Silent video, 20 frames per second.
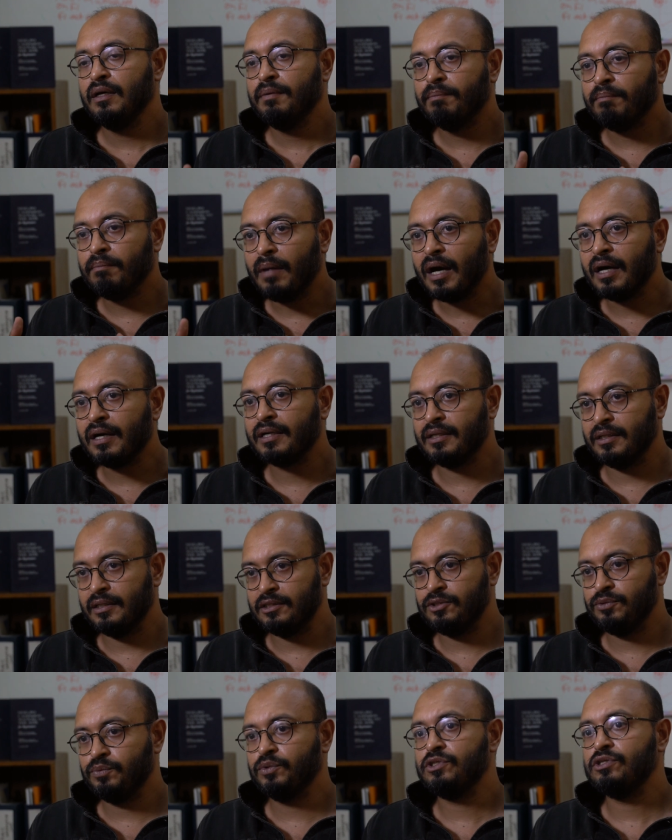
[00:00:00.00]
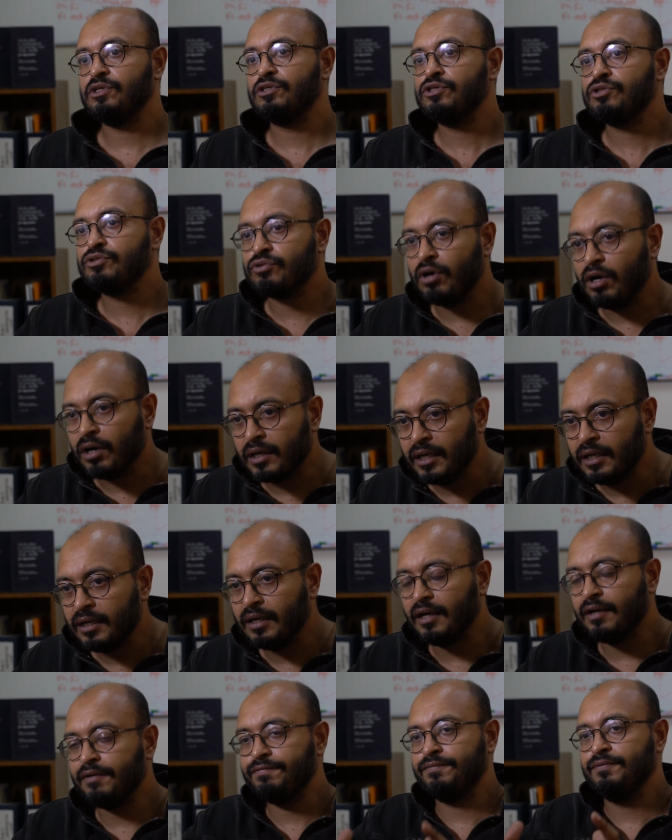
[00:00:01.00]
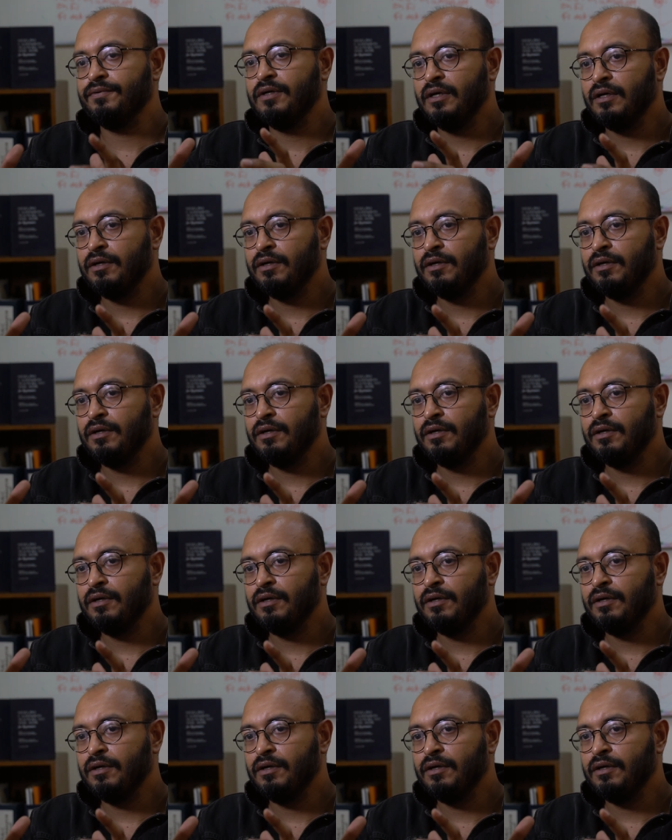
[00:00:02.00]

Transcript: markets which are strong enough